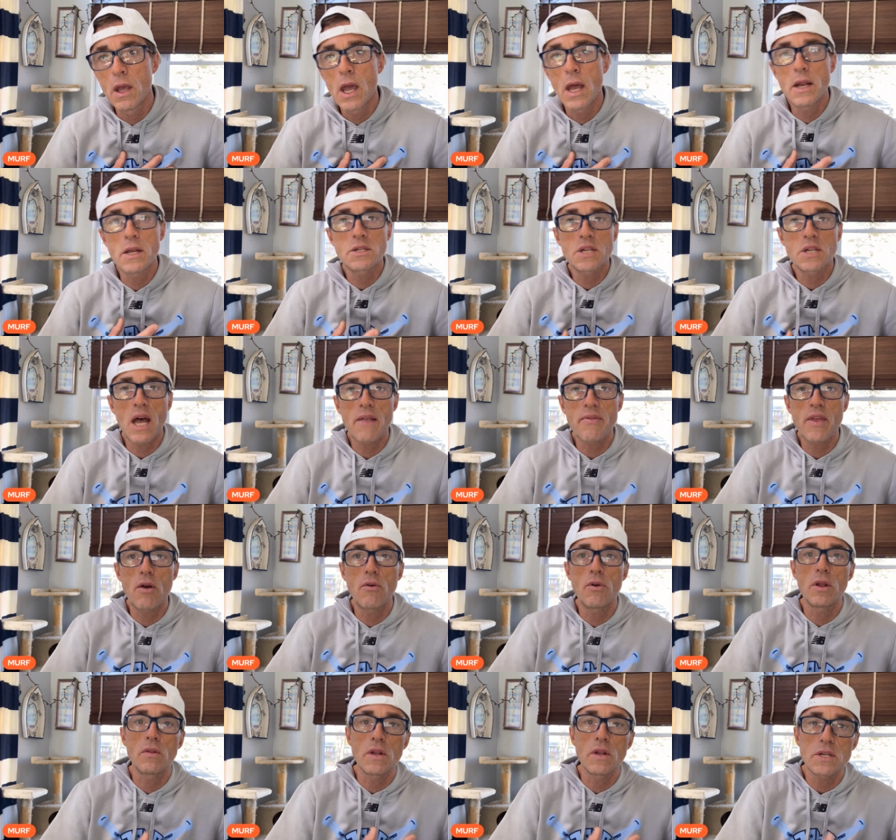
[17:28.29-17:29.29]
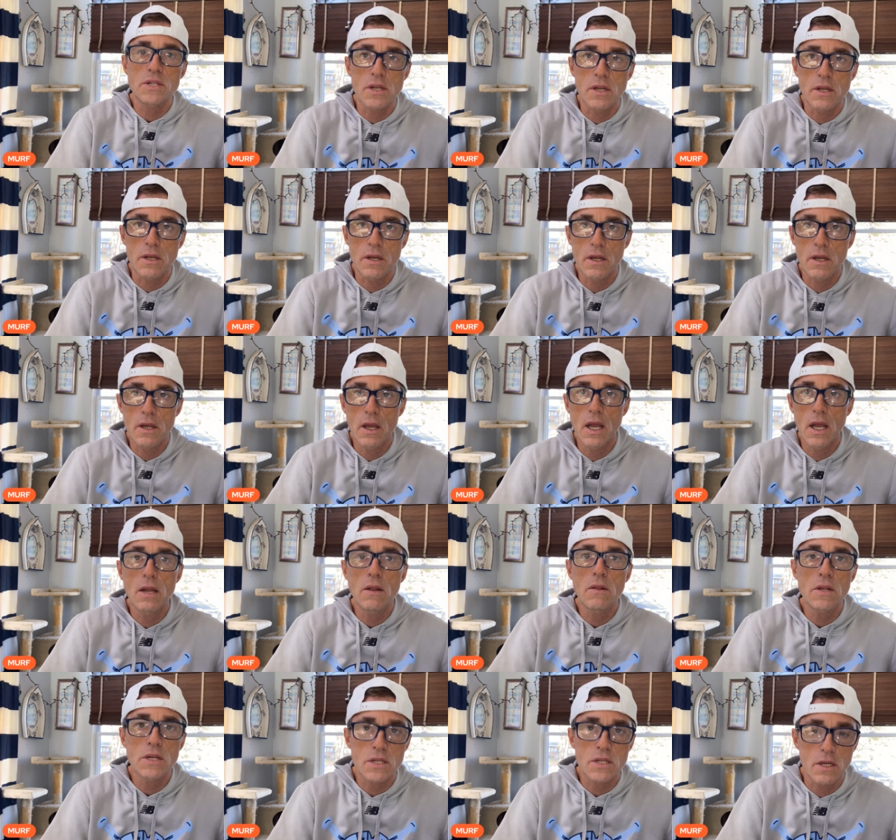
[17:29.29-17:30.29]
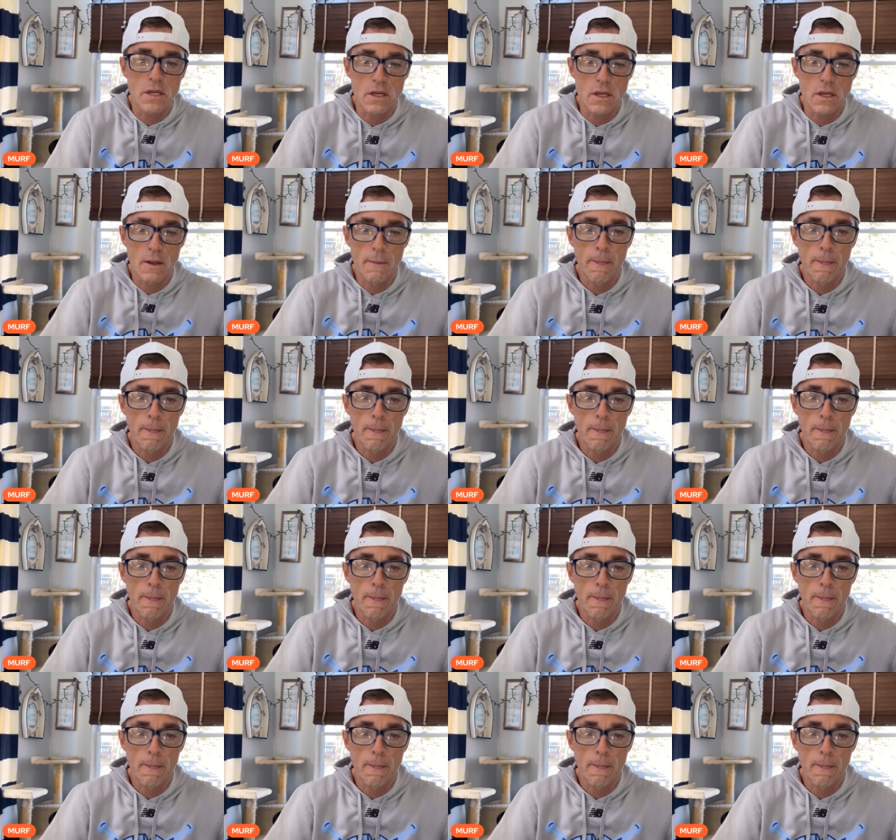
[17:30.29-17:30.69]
And he sat there and he listened and he listened.